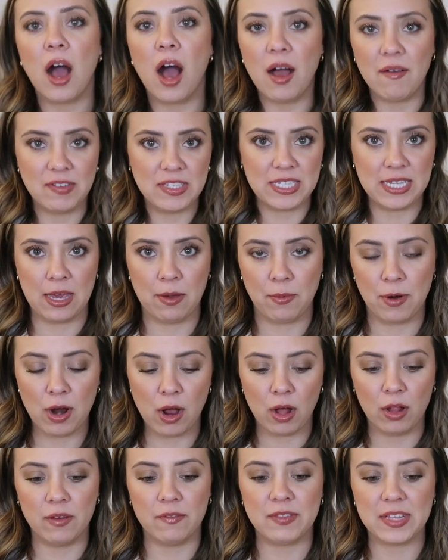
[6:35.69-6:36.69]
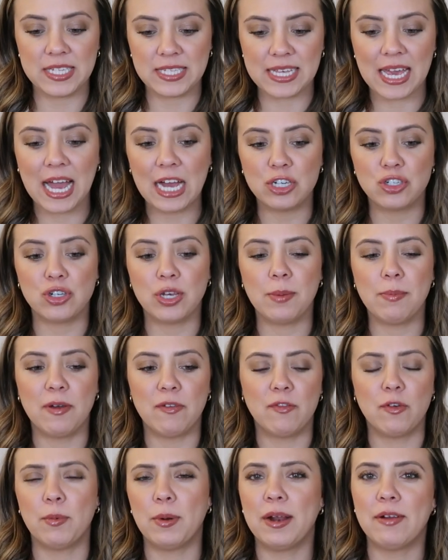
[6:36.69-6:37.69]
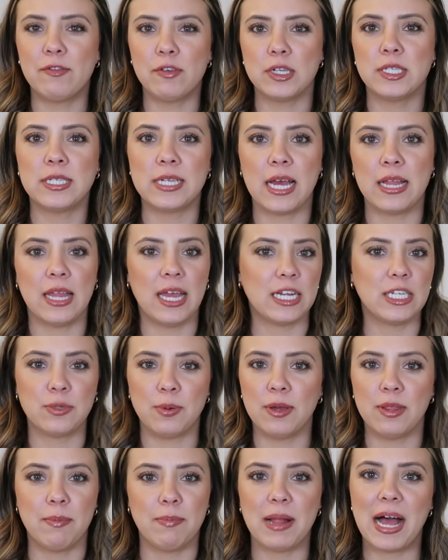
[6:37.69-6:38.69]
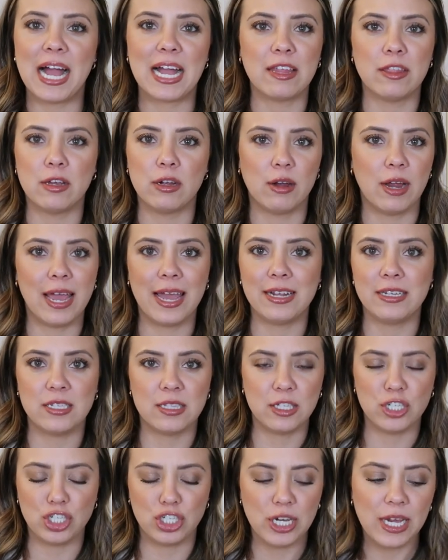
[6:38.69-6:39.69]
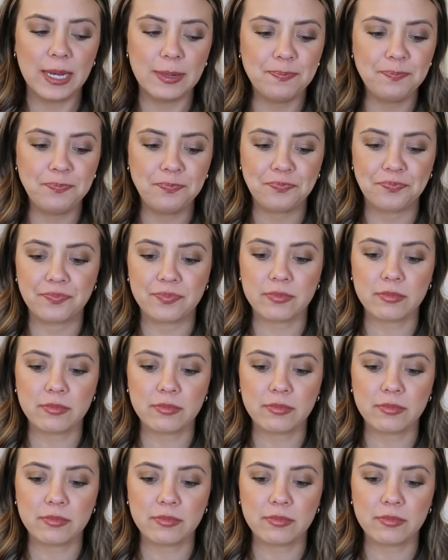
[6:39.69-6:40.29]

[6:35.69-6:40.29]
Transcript: Obviously, I wear all of these casually, but for whatever reason, I like to wear the black and the gray to the gym.